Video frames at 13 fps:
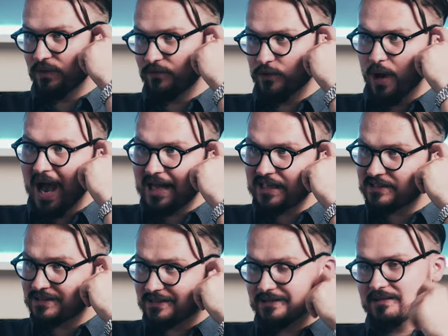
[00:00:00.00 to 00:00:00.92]
If you add
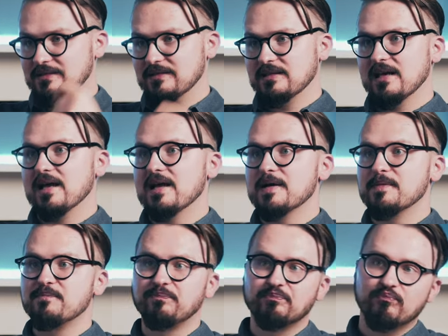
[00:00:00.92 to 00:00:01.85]

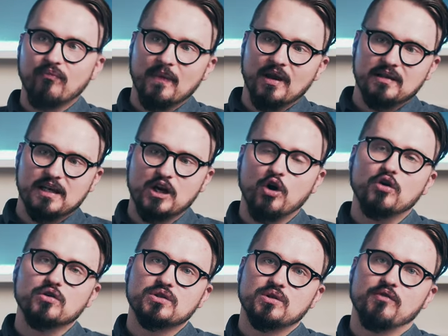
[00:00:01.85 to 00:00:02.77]
the, the
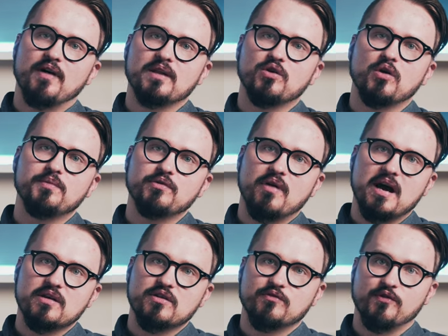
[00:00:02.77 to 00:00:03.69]
cost of Adobe
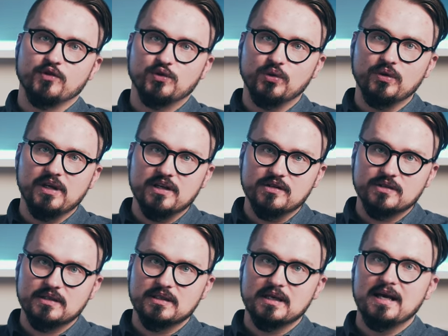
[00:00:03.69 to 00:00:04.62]
Rush for two
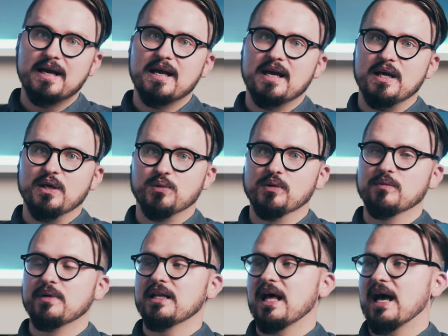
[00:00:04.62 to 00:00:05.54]
years, it will
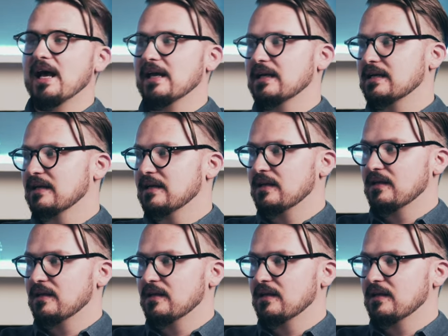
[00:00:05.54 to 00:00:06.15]
be like